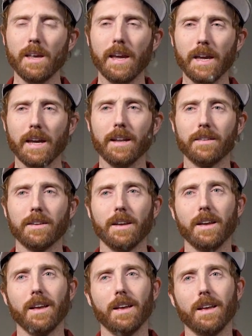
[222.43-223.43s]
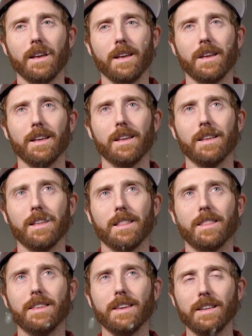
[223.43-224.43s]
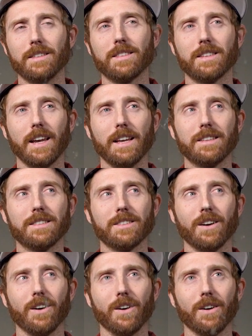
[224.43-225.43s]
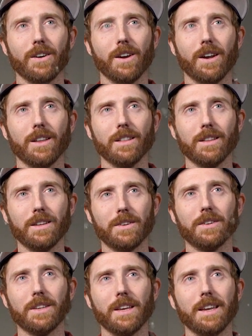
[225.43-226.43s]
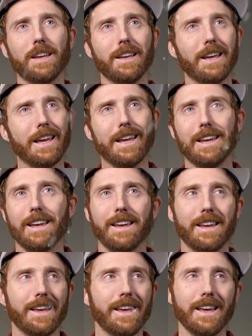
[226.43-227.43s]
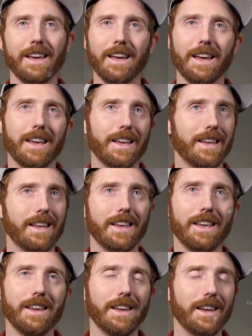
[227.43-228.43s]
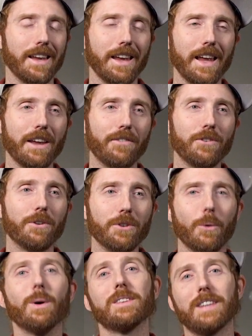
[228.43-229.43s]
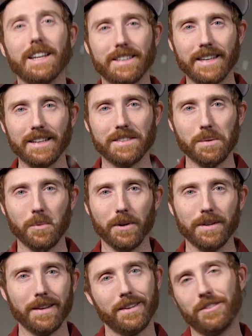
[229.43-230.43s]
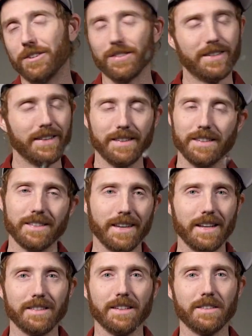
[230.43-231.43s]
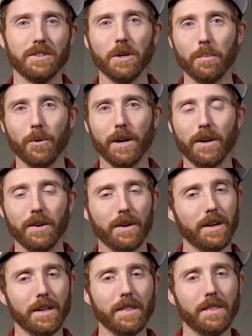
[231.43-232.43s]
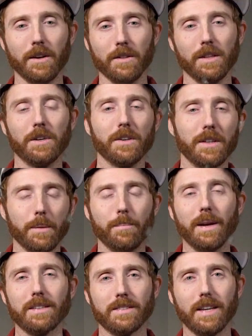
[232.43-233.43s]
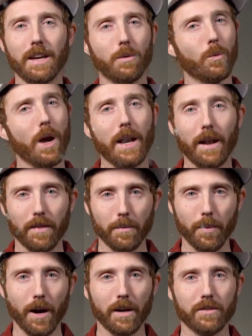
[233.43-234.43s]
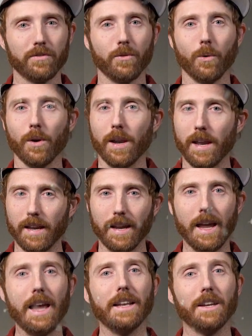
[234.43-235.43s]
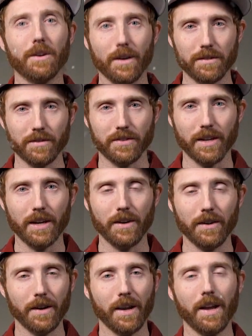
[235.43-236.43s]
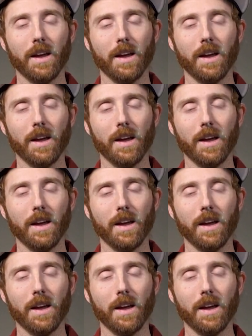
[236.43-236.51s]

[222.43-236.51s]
And these skates are literally, if you don't know what skate to get someone, just get these skates. It's a no-brainer. They're literally the best skate right out of the box for any aggressive skater.